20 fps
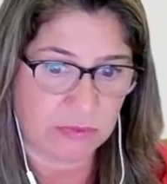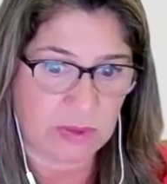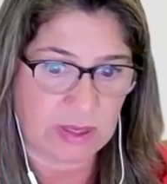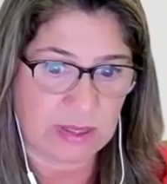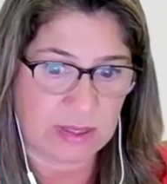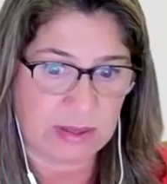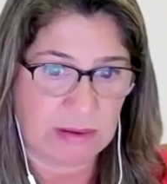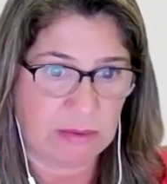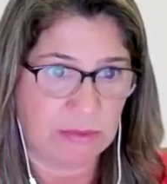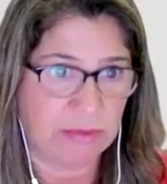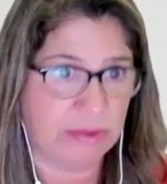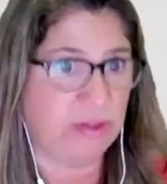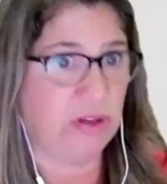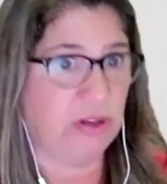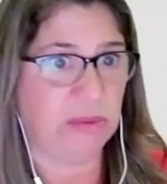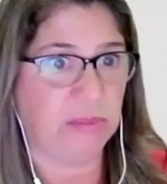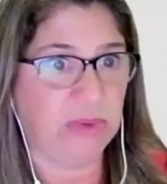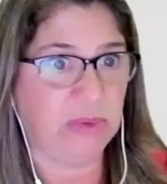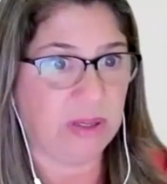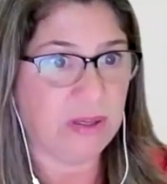
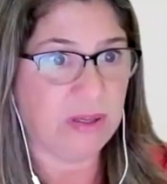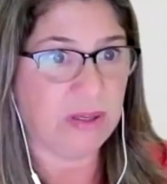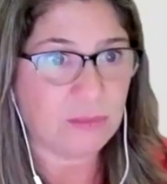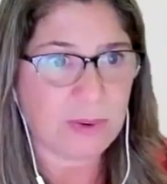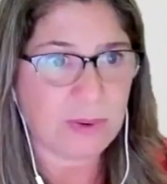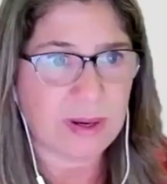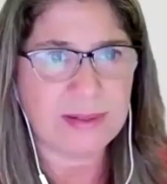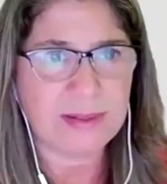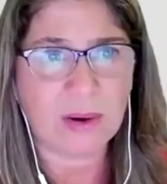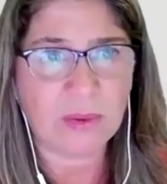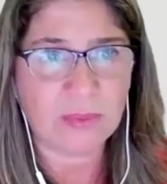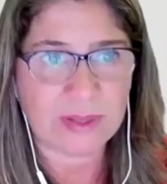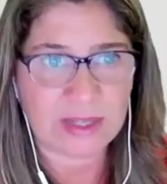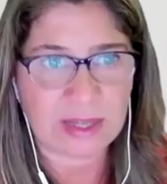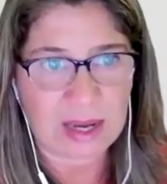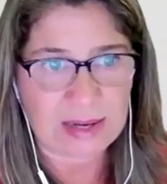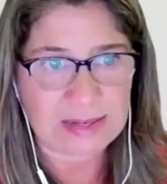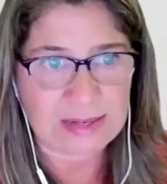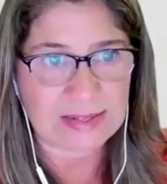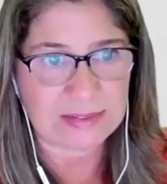autonomy, right? Oh,
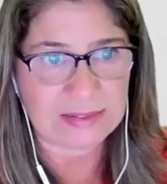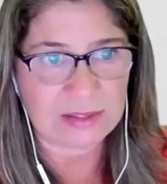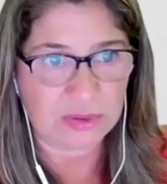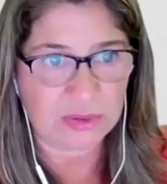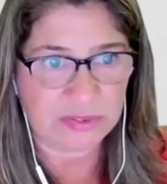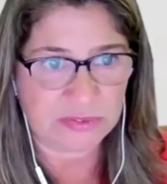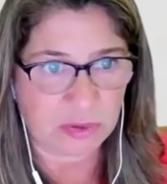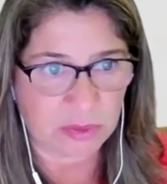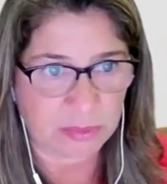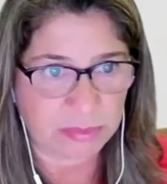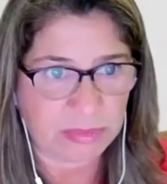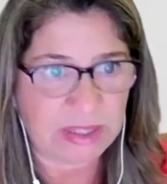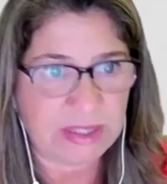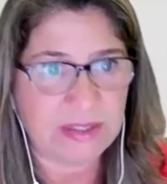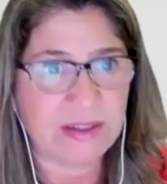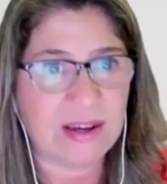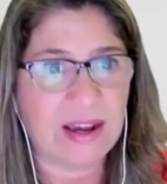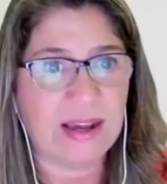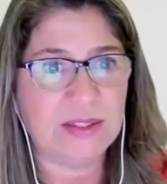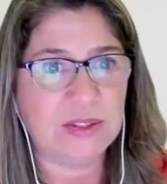AI can do it for me.
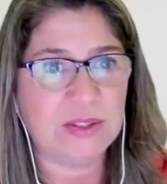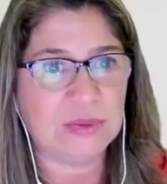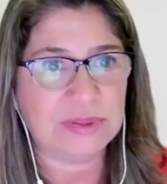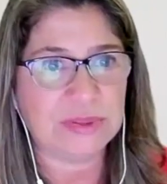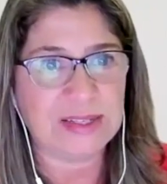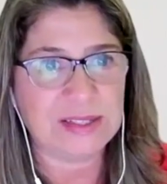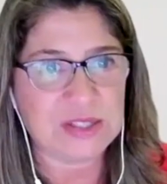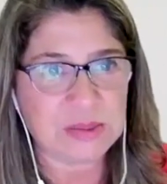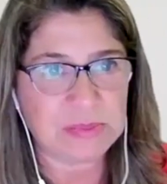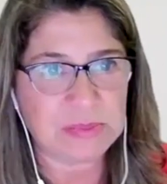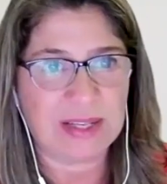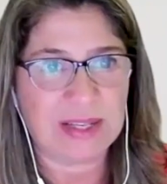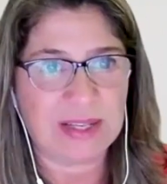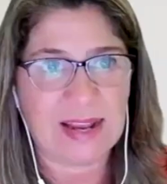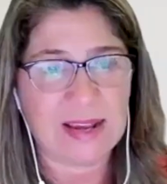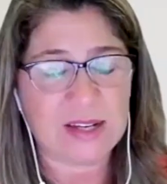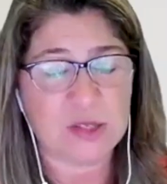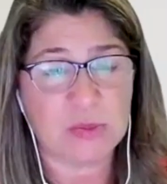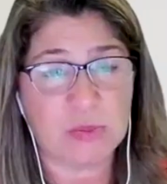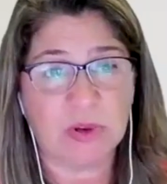I don't need to be an
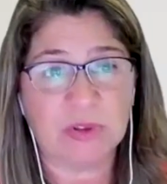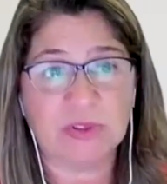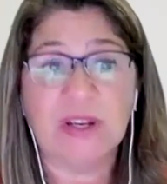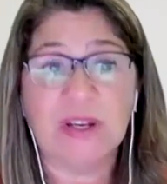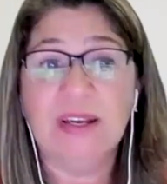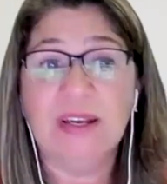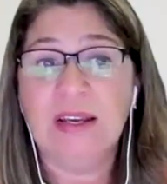expert.